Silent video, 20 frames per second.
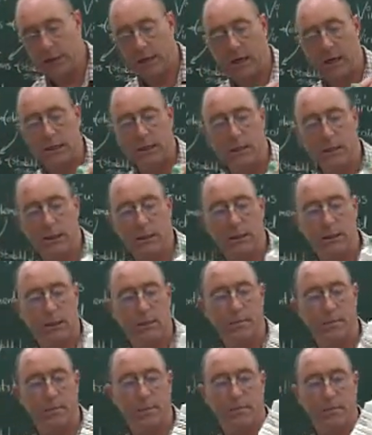like
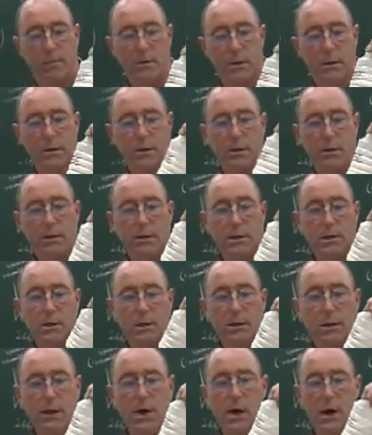this.
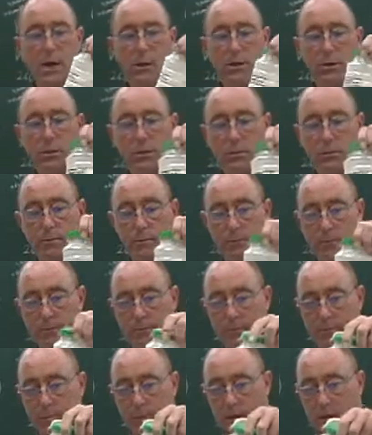Starch.
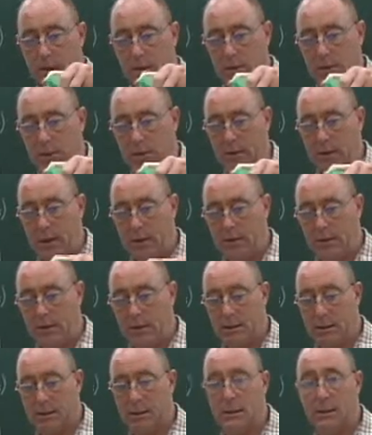Now this
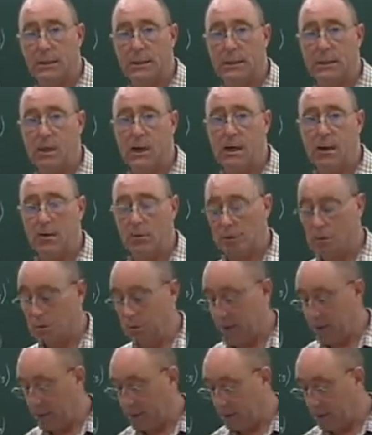is inside all
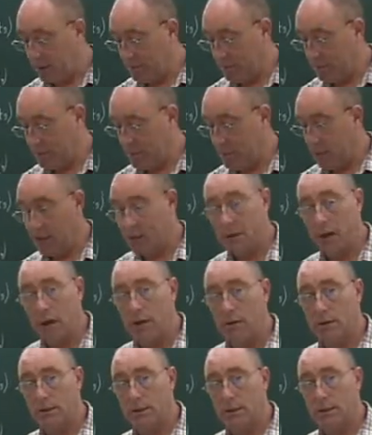things like
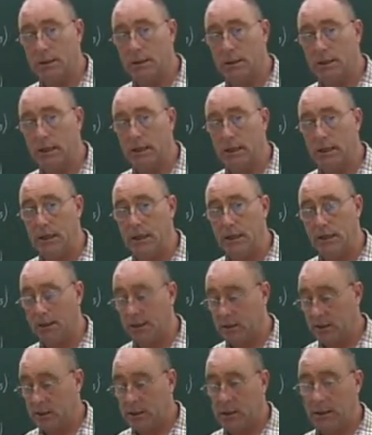potatoes and
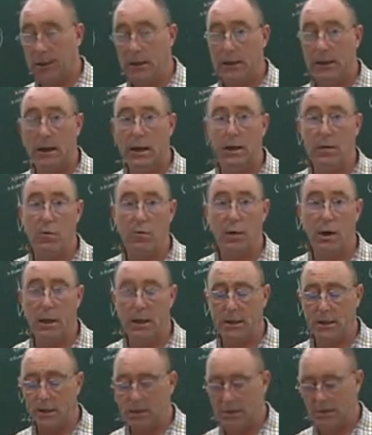seeds like
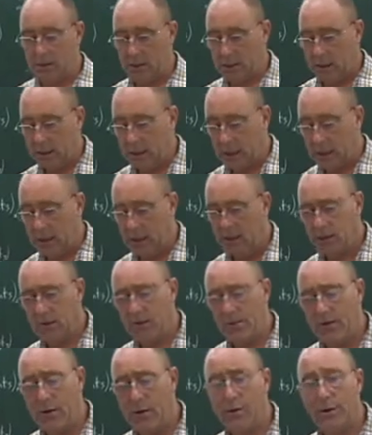rice. It's a
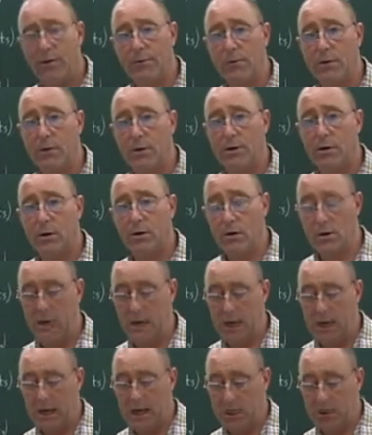very, very good
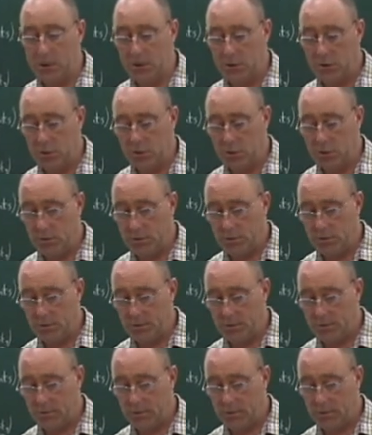energy source,